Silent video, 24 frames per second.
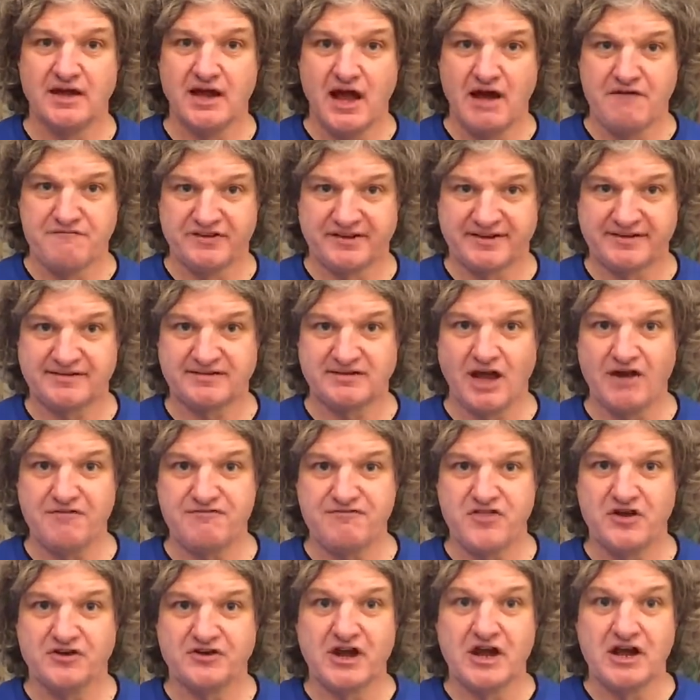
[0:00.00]
for stuff
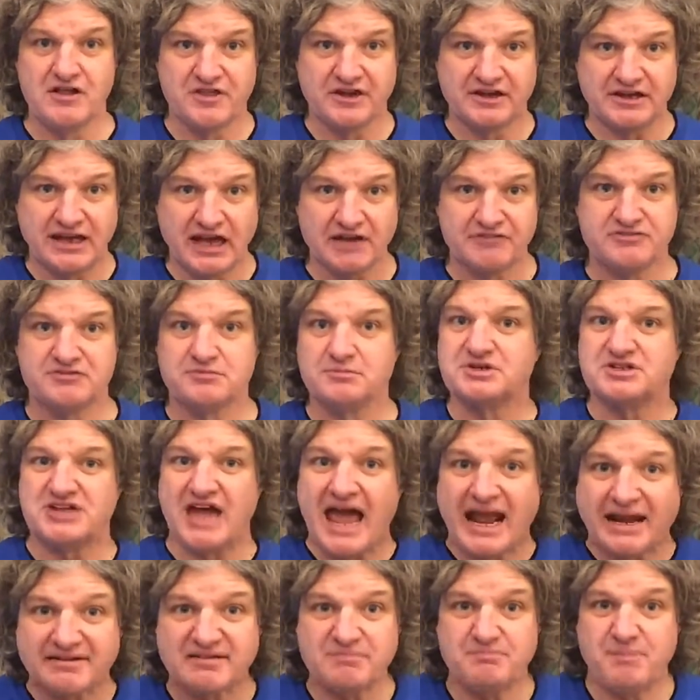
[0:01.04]
that the government
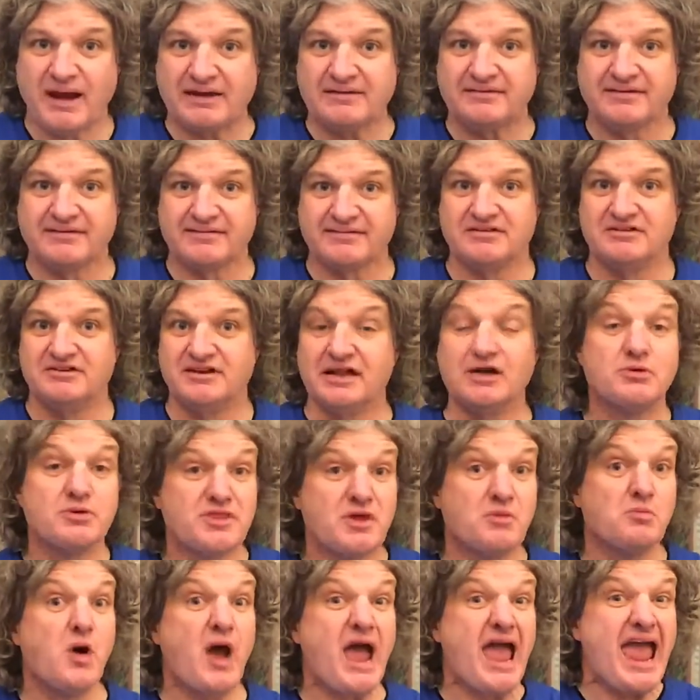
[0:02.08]
expects us to deal with
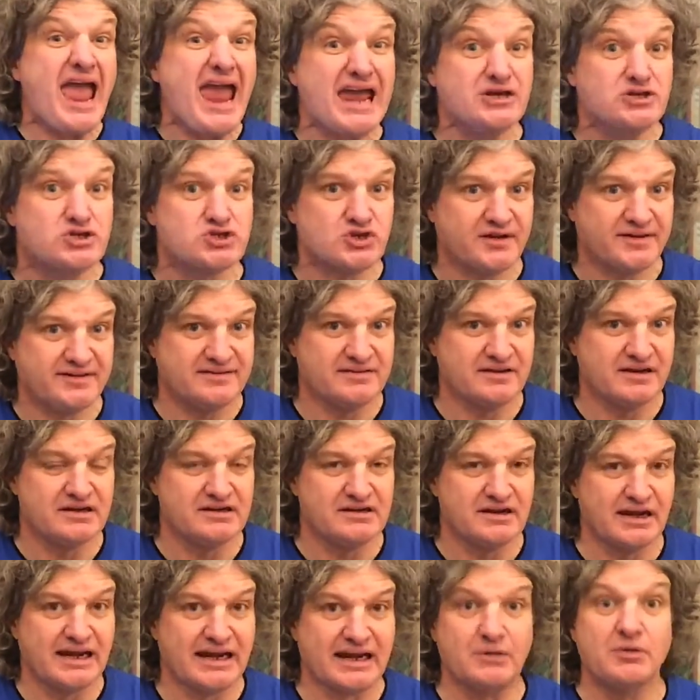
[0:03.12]
and we're interested in
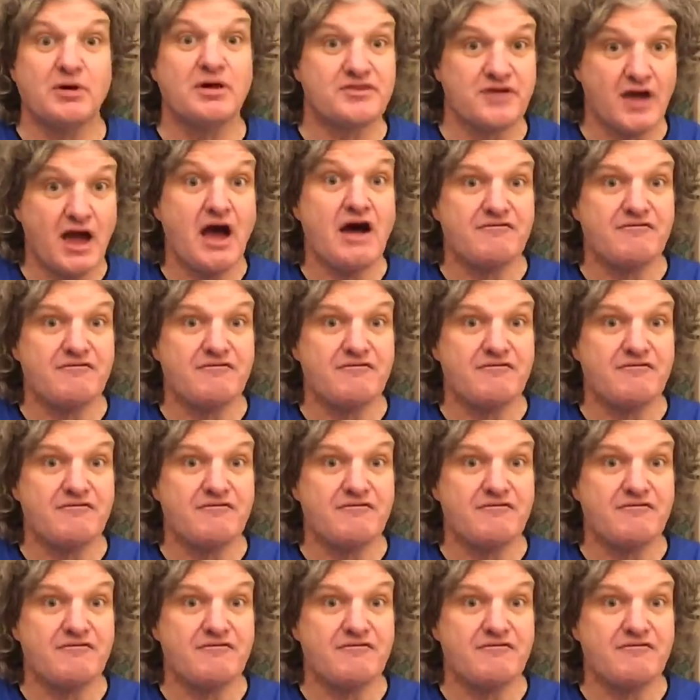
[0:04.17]
dealing with.